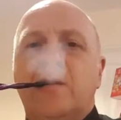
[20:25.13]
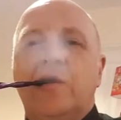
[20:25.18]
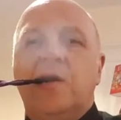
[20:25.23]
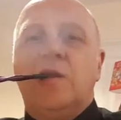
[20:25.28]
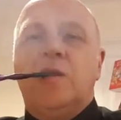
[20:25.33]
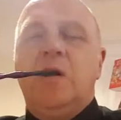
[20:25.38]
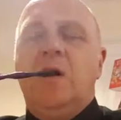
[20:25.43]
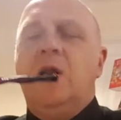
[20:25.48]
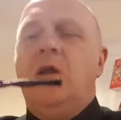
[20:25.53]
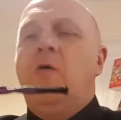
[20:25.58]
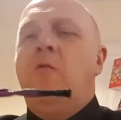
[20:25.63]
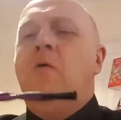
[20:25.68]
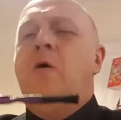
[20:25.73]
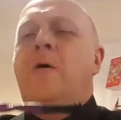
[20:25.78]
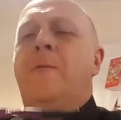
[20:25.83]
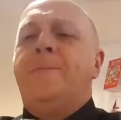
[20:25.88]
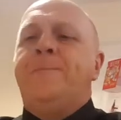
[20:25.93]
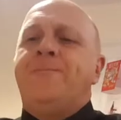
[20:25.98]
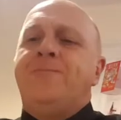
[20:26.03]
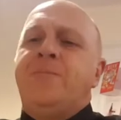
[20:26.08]
I tell you
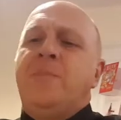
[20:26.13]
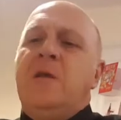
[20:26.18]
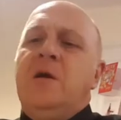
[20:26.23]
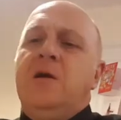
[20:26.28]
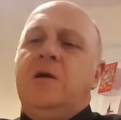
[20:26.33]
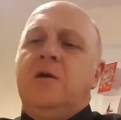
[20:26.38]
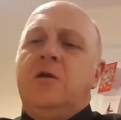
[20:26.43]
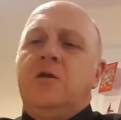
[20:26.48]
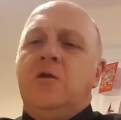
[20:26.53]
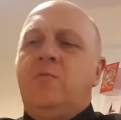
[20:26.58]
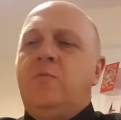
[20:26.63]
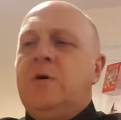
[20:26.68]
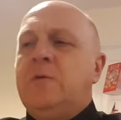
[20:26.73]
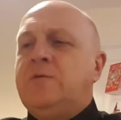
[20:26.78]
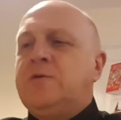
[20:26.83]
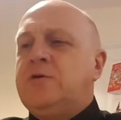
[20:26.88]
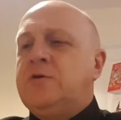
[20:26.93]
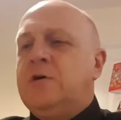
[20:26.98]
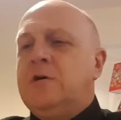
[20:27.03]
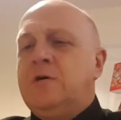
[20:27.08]
what,
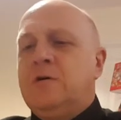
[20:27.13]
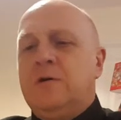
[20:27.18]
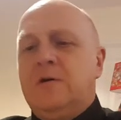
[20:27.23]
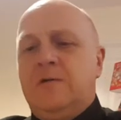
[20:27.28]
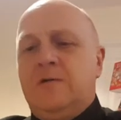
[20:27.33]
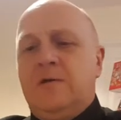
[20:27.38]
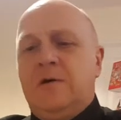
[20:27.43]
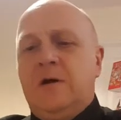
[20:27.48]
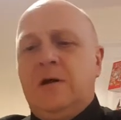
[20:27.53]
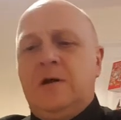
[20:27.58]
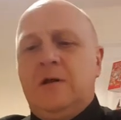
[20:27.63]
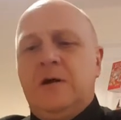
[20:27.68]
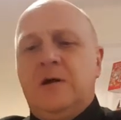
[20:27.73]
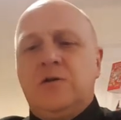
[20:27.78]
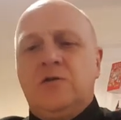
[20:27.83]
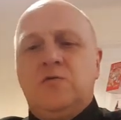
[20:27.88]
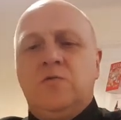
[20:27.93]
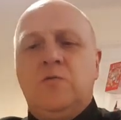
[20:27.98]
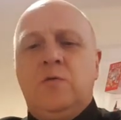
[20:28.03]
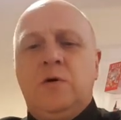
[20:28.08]
Bob's Chocolate Flake,
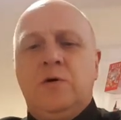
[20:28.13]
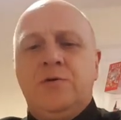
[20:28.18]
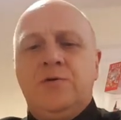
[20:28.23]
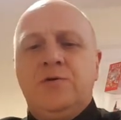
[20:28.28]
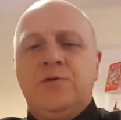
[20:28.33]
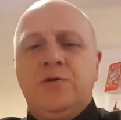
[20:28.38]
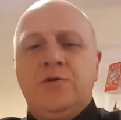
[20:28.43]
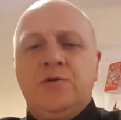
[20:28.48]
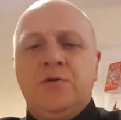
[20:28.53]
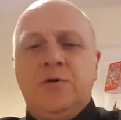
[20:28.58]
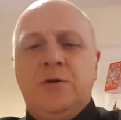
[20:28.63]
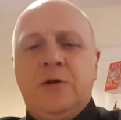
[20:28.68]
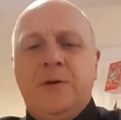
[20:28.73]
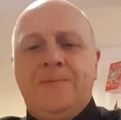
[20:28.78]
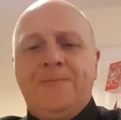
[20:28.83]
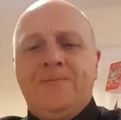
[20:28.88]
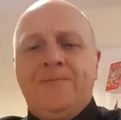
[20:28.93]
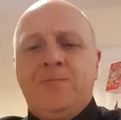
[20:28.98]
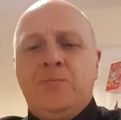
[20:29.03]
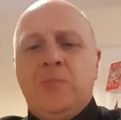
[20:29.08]
that's one to sort of
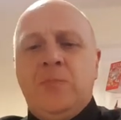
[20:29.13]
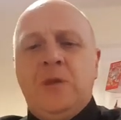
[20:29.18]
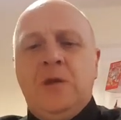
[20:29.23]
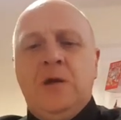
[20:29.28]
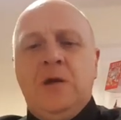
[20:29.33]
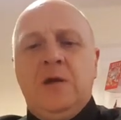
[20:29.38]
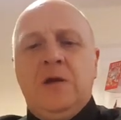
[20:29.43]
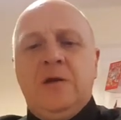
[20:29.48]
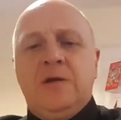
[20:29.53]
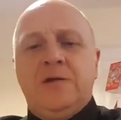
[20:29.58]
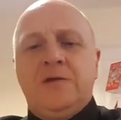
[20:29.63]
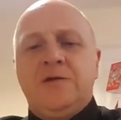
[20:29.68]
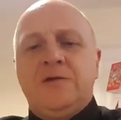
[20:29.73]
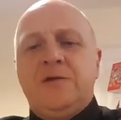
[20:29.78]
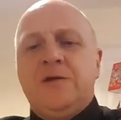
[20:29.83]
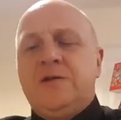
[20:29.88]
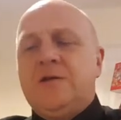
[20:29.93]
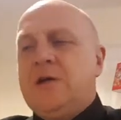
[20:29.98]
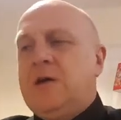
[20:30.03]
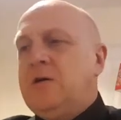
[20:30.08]

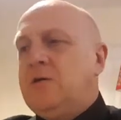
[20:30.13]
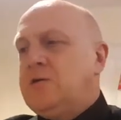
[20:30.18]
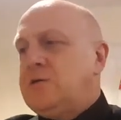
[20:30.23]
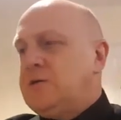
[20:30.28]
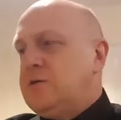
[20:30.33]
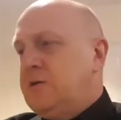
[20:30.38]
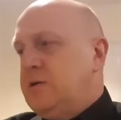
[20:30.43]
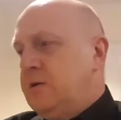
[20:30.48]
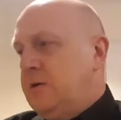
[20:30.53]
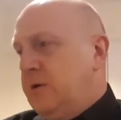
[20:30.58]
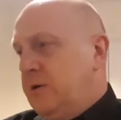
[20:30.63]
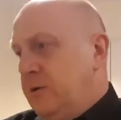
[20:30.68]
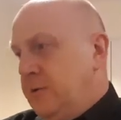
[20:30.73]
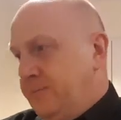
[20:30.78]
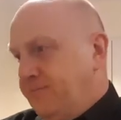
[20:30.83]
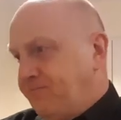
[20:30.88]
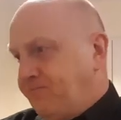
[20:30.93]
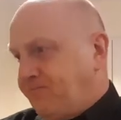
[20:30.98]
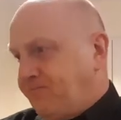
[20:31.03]
sit outside